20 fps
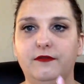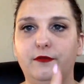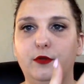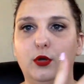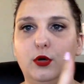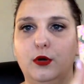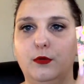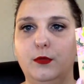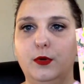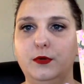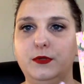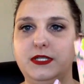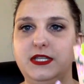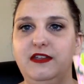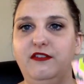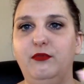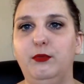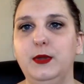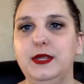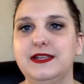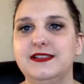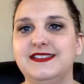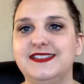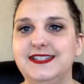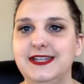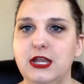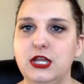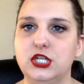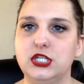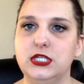floral motif, because
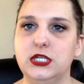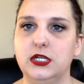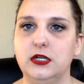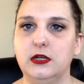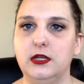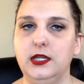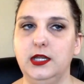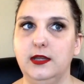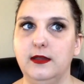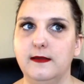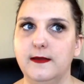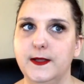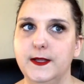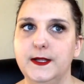stationery